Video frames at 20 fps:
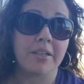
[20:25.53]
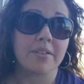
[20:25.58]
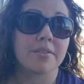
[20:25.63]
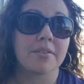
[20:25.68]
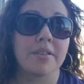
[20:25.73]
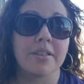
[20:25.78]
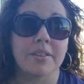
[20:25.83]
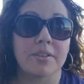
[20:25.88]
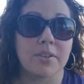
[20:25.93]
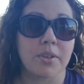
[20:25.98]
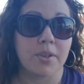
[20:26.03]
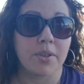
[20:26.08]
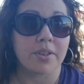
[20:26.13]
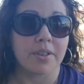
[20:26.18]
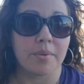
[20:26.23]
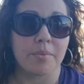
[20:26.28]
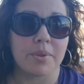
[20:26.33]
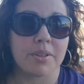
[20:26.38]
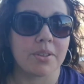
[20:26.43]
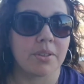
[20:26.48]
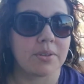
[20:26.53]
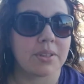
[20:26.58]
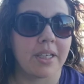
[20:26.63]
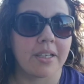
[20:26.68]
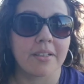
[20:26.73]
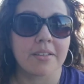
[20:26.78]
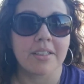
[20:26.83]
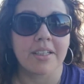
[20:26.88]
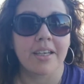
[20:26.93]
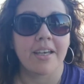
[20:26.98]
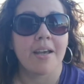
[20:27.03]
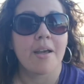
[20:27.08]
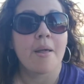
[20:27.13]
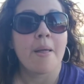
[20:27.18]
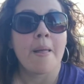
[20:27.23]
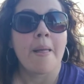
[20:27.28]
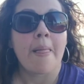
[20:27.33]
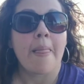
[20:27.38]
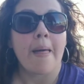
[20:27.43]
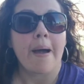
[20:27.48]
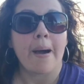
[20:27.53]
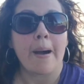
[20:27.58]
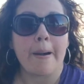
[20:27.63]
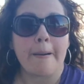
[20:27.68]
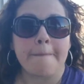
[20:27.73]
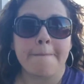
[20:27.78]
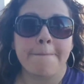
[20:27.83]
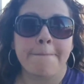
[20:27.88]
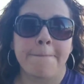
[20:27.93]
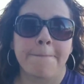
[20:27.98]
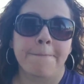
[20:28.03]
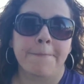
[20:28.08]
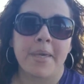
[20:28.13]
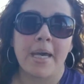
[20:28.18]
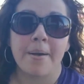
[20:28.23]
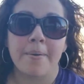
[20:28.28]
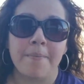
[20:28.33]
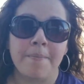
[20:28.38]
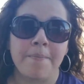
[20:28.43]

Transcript: is going to be so tangly. Yeah.